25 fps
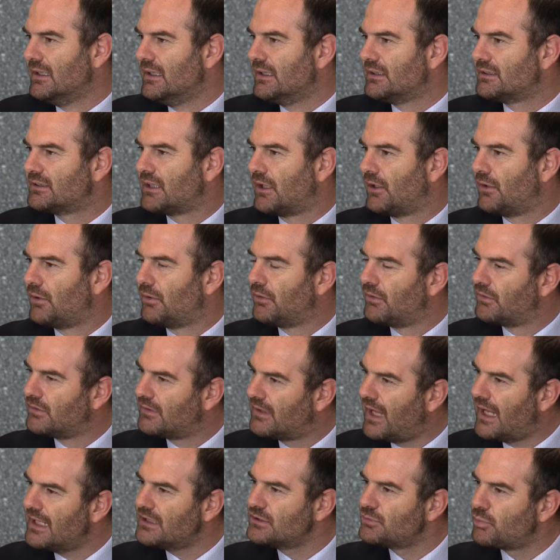So
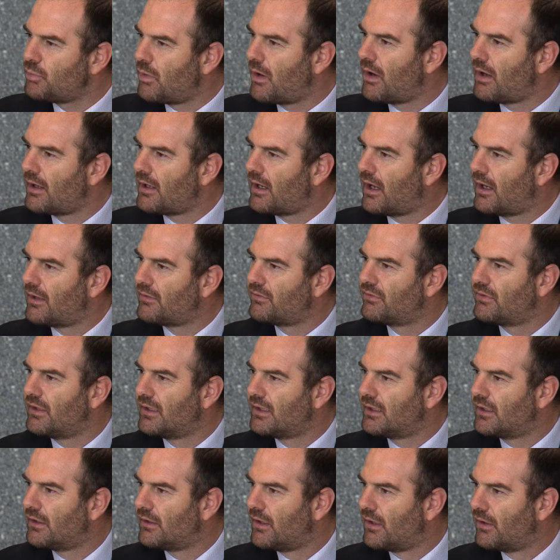that's why I
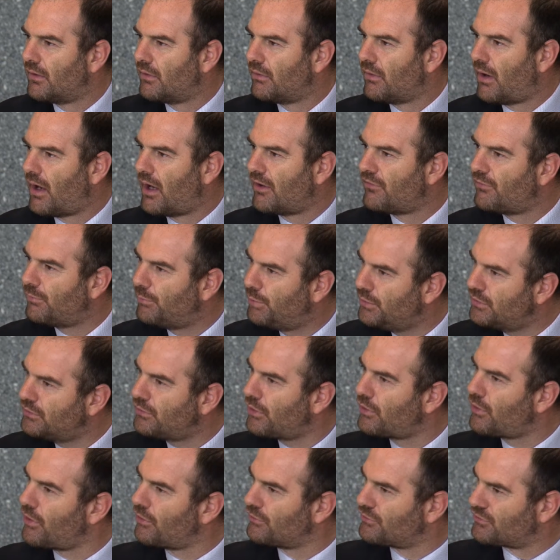think, you know, I've put the
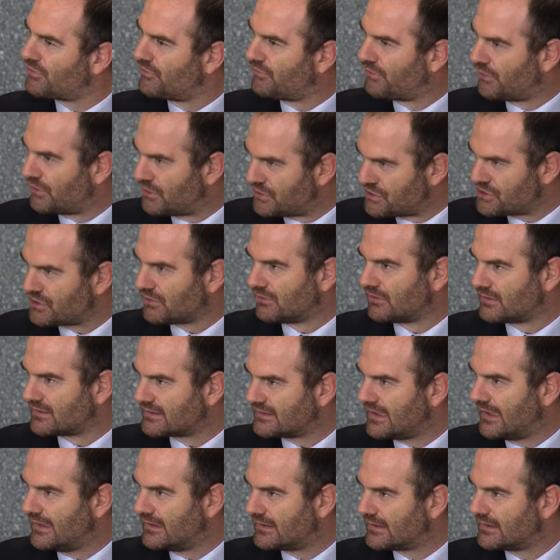controversial
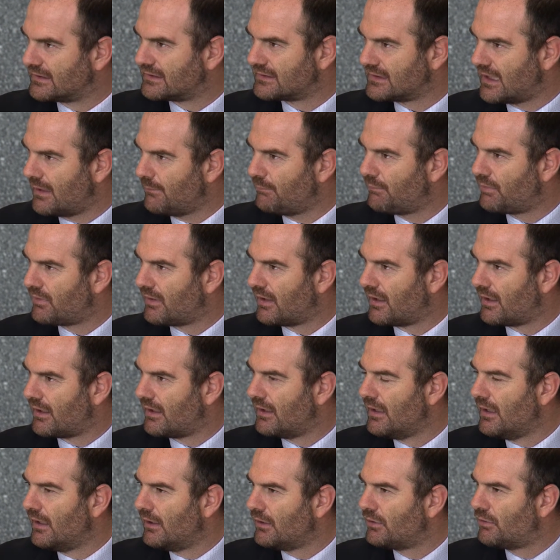sentence up there
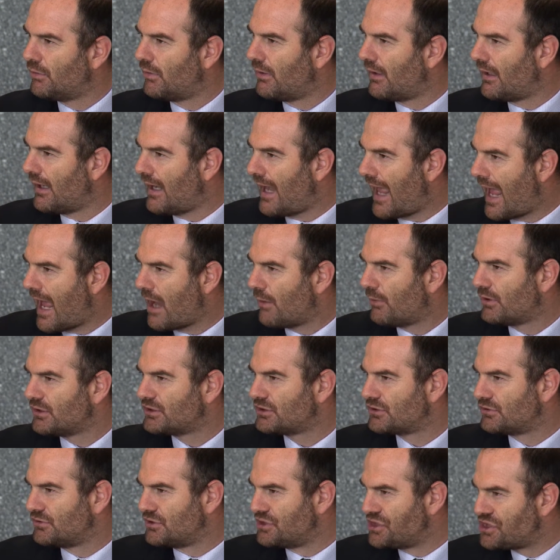to allow
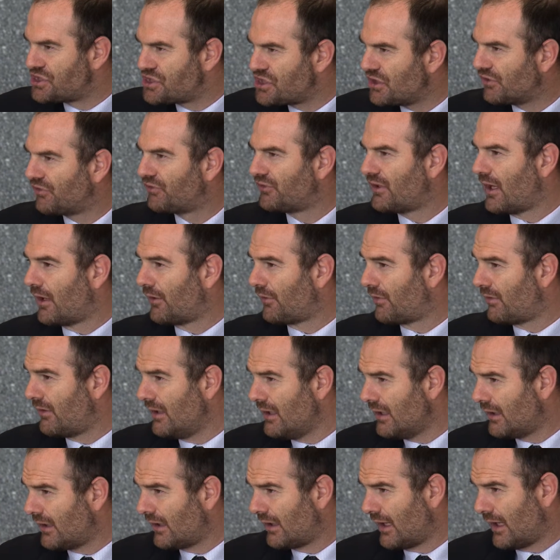us to shift our
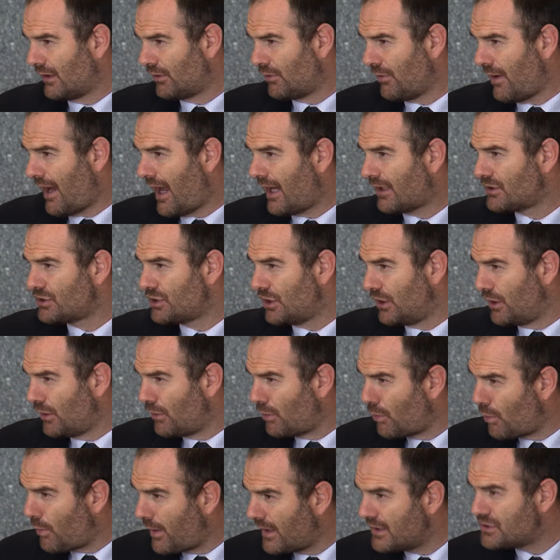thinking and to actually
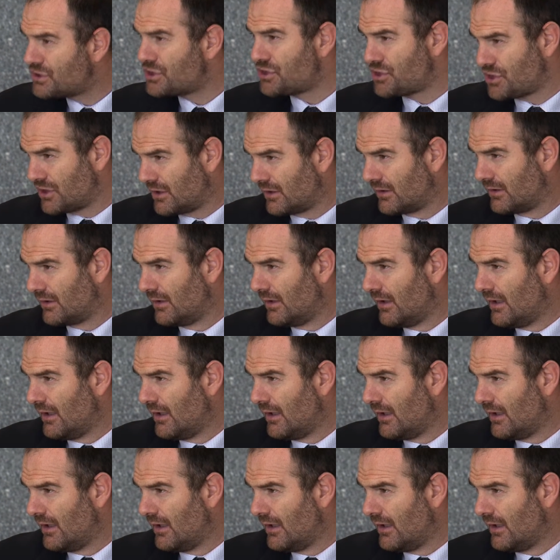question,